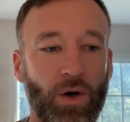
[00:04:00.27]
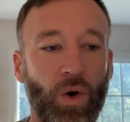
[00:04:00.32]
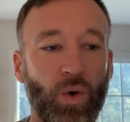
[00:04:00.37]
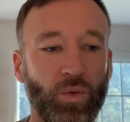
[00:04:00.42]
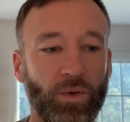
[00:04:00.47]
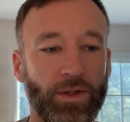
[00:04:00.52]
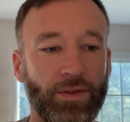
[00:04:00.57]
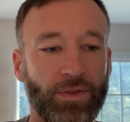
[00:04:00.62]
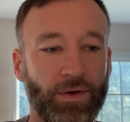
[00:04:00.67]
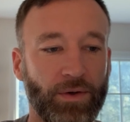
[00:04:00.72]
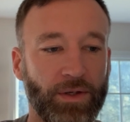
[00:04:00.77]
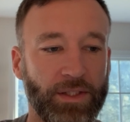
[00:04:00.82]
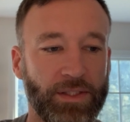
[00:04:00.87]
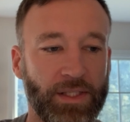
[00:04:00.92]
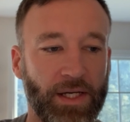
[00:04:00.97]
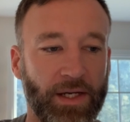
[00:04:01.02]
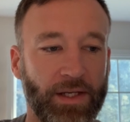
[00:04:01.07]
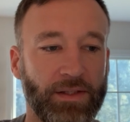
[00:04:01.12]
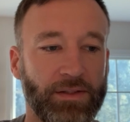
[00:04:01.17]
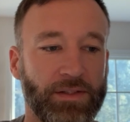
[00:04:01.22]
only 30
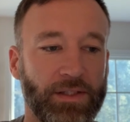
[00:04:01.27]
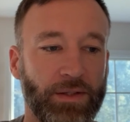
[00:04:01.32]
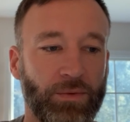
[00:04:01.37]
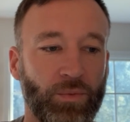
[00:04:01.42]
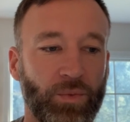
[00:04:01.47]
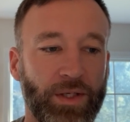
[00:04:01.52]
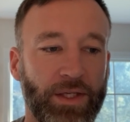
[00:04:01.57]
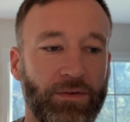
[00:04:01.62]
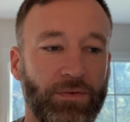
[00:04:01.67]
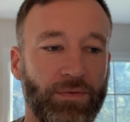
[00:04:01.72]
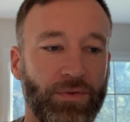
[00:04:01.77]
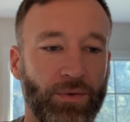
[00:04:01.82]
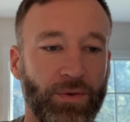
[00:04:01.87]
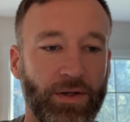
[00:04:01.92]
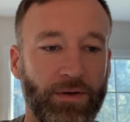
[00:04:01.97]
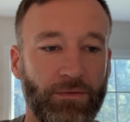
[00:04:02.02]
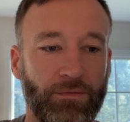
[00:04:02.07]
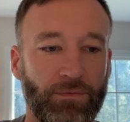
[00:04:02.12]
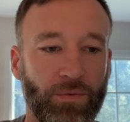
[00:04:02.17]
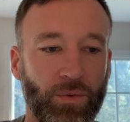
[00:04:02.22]
seconds in week
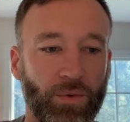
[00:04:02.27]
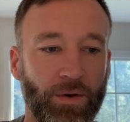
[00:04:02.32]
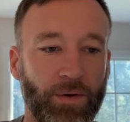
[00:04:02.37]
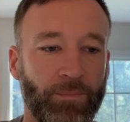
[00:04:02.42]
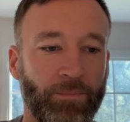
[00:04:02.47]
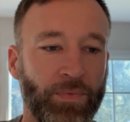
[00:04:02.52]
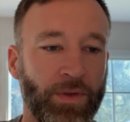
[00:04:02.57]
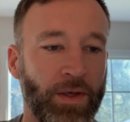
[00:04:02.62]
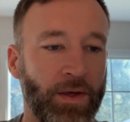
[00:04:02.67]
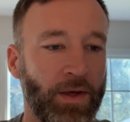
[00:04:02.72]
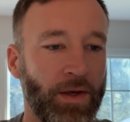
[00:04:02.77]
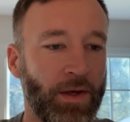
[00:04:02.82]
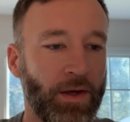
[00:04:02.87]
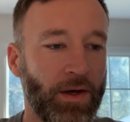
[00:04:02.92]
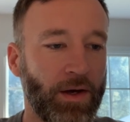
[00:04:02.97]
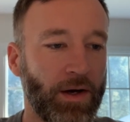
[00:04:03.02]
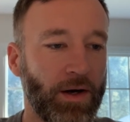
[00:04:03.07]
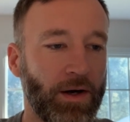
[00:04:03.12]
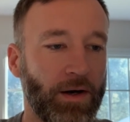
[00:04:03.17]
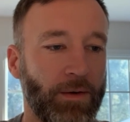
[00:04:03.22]
3 and 4.
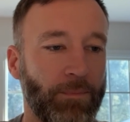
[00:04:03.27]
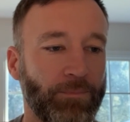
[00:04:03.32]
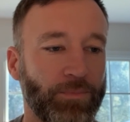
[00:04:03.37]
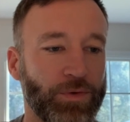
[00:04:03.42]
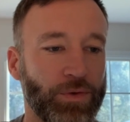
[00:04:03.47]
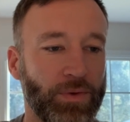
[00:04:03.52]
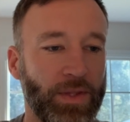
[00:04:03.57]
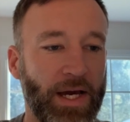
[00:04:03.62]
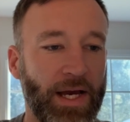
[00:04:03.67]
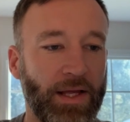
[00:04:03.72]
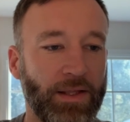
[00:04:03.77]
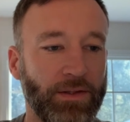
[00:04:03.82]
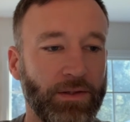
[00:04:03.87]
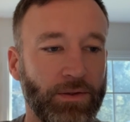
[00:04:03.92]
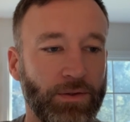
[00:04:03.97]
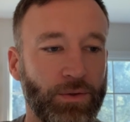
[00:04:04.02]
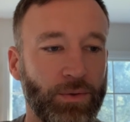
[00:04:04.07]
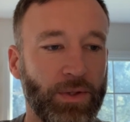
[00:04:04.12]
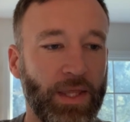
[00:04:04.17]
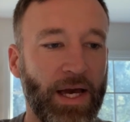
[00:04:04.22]
So that
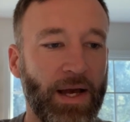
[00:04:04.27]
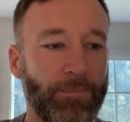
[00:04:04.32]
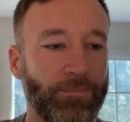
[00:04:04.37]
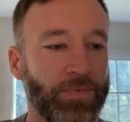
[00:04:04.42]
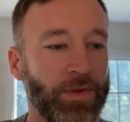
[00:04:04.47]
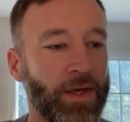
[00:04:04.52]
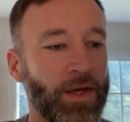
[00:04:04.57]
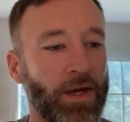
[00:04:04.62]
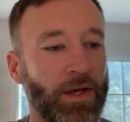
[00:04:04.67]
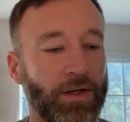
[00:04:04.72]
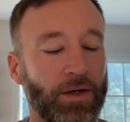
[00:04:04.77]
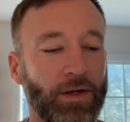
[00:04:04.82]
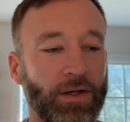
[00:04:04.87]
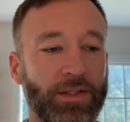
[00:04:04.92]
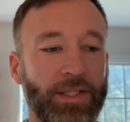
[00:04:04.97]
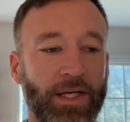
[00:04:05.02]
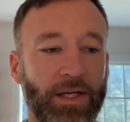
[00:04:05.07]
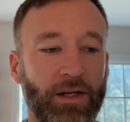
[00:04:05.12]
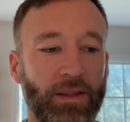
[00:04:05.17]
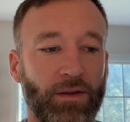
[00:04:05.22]
you do that, you're going
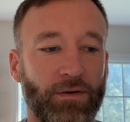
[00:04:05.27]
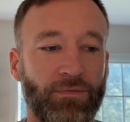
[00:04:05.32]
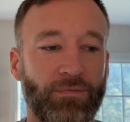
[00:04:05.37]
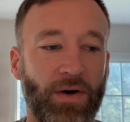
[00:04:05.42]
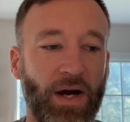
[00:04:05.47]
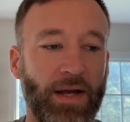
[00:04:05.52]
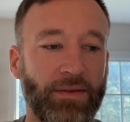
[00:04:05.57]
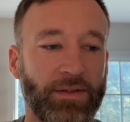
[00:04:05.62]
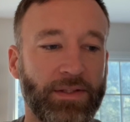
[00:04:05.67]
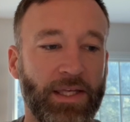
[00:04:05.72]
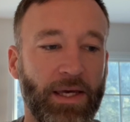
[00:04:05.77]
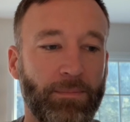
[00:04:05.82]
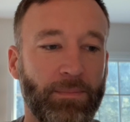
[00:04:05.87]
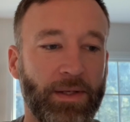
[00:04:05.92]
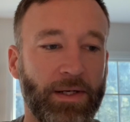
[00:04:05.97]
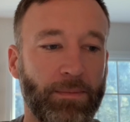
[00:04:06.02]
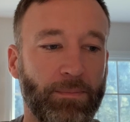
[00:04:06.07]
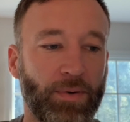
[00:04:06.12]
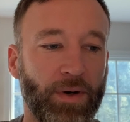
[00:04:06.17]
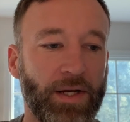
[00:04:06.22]
to take another 5 to 10
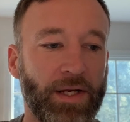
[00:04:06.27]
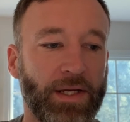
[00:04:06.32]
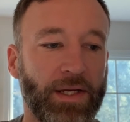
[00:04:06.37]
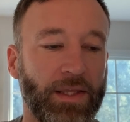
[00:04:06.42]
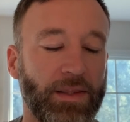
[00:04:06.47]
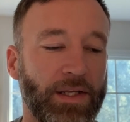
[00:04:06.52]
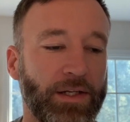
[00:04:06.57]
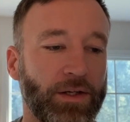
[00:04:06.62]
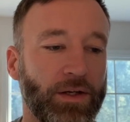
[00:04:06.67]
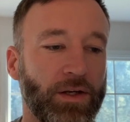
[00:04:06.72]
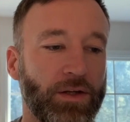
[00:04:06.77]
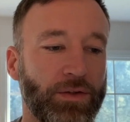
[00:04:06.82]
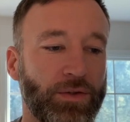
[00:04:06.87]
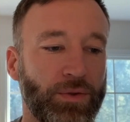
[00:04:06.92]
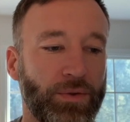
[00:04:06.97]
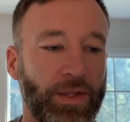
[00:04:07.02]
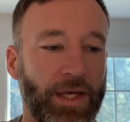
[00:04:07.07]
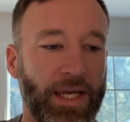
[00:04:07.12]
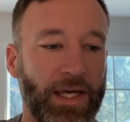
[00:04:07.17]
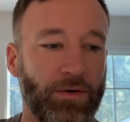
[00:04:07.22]
minute break, and then you're going to
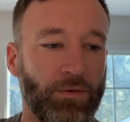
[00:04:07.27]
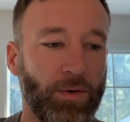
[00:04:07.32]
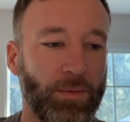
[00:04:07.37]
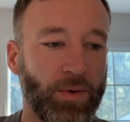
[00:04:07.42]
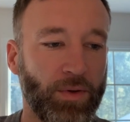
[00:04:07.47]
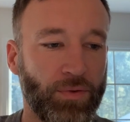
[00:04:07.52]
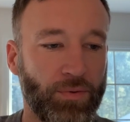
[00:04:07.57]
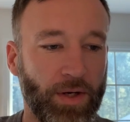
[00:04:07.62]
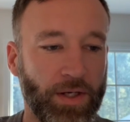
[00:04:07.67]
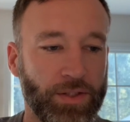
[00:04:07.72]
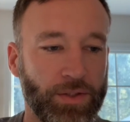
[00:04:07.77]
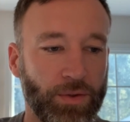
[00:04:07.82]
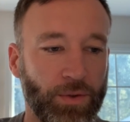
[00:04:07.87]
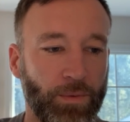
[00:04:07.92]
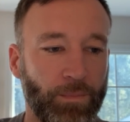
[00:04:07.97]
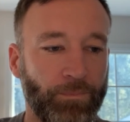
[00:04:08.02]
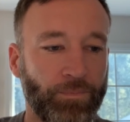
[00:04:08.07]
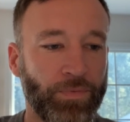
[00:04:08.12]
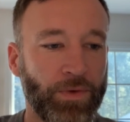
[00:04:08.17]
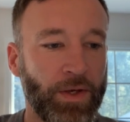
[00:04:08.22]
do the anaerobic
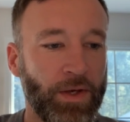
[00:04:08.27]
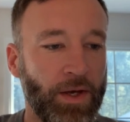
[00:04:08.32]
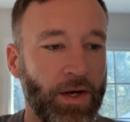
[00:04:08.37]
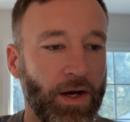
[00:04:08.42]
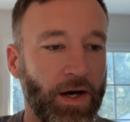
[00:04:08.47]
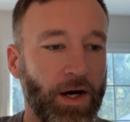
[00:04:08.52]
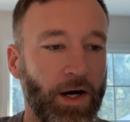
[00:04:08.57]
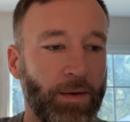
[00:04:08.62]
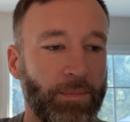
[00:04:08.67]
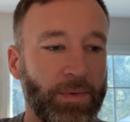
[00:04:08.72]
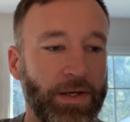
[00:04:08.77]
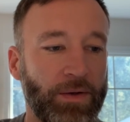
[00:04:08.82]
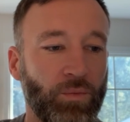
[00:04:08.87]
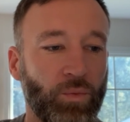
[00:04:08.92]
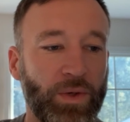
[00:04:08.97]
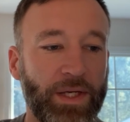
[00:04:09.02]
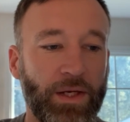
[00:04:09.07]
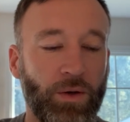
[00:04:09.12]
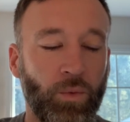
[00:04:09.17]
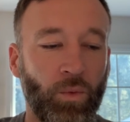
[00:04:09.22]
threshold. In
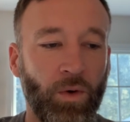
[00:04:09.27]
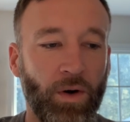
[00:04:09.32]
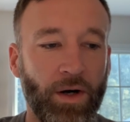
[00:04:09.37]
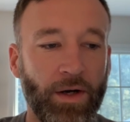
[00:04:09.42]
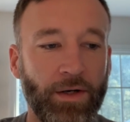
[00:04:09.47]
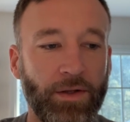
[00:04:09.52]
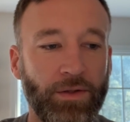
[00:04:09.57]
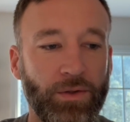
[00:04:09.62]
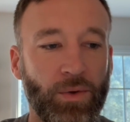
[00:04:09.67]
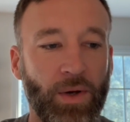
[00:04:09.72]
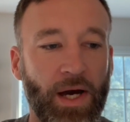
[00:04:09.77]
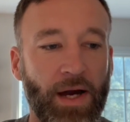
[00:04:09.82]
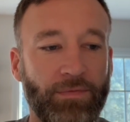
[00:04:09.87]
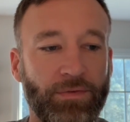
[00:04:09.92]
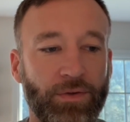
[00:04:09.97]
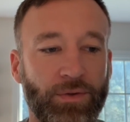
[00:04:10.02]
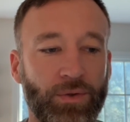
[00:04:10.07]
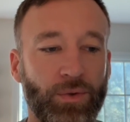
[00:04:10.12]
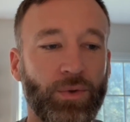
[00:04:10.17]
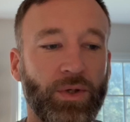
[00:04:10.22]
week 1, you have
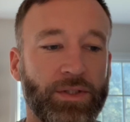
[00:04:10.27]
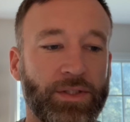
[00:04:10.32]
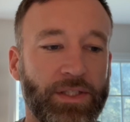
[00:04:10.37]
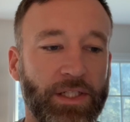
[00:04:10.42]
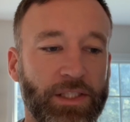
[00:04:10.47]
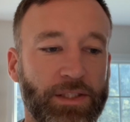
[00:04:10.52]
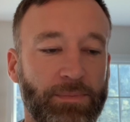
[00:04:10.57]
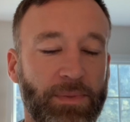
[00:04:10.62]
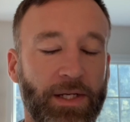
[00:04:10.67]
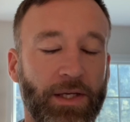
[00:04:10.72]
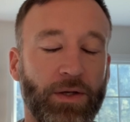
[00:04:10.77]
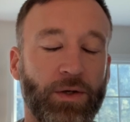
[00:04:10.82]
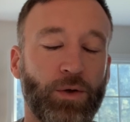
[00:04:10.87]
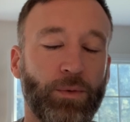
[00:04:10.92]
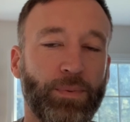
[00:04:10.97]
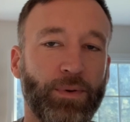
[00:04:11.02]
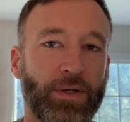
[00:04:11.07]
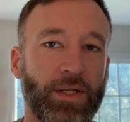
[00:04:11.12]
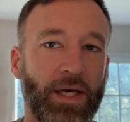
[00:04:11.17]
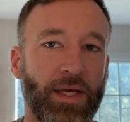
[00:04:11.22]
to do a 6-minute
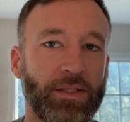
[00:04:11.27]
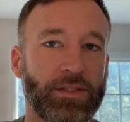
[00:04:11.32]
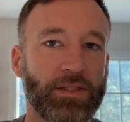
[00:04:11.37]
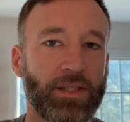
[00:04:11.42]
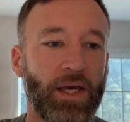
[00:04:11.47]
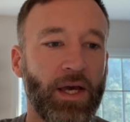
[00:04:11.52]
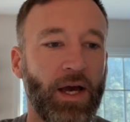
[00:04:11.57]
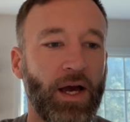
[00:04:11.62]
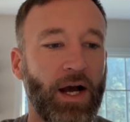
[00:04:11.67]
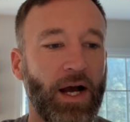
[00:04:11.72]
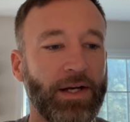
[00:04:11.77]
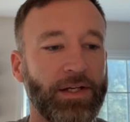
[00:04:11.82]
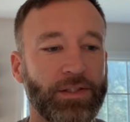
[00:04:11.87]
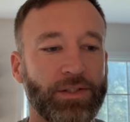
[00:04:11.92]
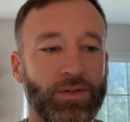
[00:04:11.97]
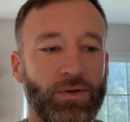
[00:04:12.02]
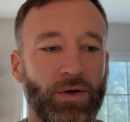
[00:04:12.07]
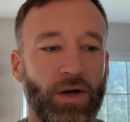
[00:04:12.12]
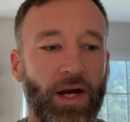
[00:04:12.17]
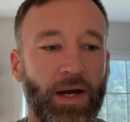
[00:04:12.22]
Cooper test. I
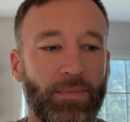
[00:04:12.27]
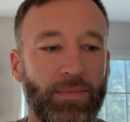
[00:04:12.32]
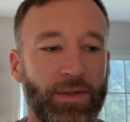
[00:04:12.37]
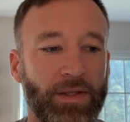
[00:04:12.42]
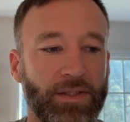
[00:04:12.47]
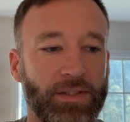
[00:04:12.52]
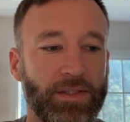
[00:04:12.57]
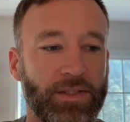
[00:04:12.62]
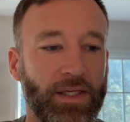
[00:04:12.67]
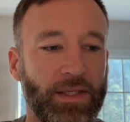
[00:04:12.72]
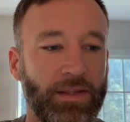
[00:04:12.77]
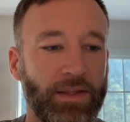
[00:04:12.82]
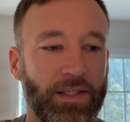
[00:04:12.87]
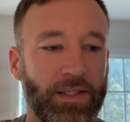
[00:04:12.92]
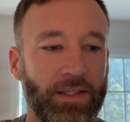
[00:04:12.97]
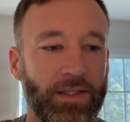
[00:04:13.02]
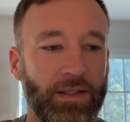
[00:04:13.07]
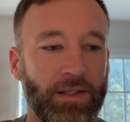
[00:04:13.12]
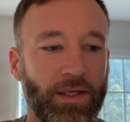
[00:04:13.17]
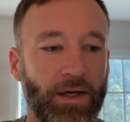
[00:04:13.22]
described this in
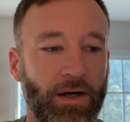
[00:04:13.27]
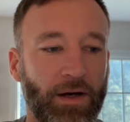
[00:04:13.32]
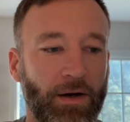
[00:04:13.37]
the